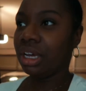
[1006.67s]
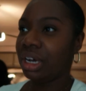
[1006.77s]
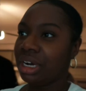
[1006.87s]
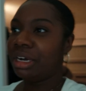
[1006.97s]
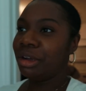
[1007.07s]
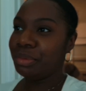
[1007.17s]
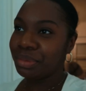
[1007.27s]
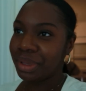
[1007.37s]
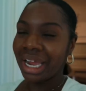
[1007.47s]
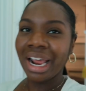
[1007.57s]
Um,
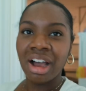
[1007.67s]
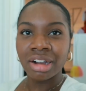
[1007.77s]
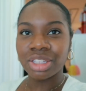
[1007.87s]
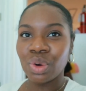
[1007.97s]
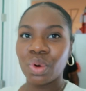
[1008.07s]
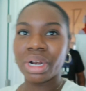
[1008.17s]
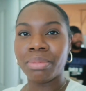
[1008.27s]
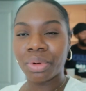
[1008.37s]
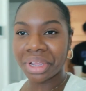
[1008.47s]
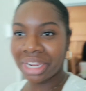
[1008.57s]
and I honked the horn.
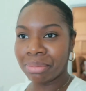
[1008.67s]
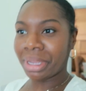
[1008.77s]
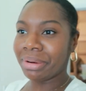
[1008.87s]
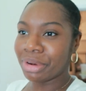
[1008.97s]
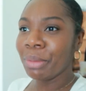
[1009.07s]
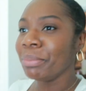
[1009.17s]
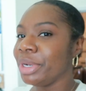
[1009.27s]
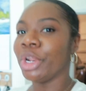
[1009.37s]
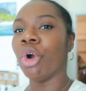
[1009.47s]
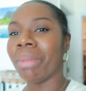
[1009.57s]
That boy ain't even paying no
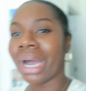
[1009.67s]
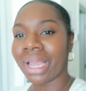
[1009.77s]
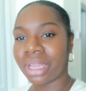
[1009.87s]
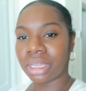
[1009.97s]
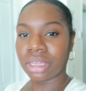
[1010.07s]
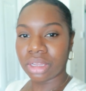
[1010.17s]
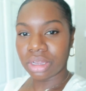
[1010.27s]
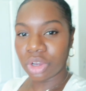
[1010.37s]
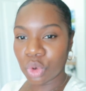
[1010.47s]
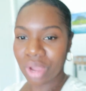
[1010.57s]
no mind.
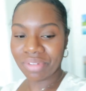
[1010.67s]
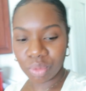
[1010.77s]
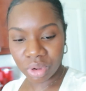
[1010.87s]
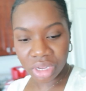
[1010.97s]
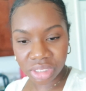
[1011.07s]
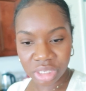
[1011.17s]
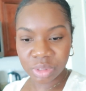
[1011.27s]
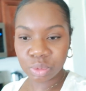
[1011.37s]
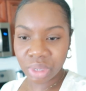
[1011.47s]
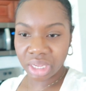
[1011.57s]
Whoever it was he
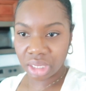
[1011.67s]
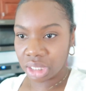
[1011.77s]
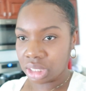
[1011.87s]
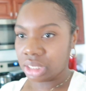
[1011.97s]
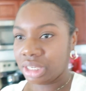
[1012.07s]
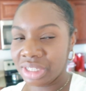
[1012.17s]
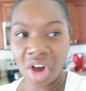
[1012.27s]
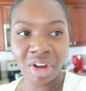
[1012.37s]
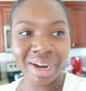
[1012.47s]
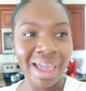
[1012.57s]
was with, he
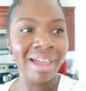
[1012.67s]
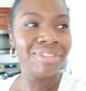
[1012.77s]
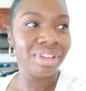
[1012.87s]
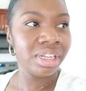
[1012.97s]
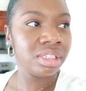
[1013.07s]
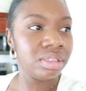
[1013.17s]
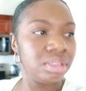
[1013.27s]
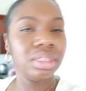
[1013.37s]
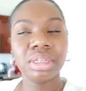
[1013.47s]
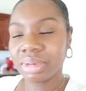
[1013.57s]
all laughing and
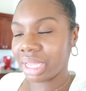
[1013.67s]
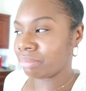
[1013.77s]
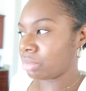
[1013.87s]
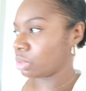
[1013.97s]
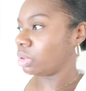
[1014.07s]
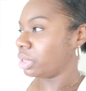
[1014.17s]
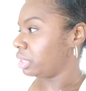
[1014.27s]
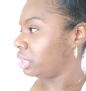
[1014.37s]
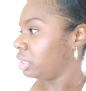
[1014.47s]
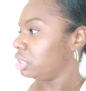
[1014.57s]
I'm like, boy,
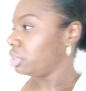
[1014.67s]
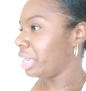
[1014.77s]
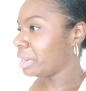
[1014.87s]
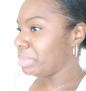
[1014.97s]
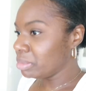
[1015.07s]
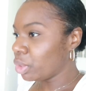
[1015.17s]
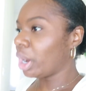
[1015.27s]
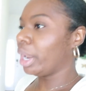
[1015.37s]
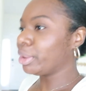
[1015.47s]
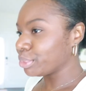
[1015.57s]
you gotta be
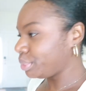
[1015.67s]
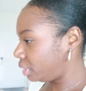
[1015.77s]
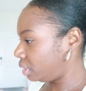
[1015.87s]
more alert.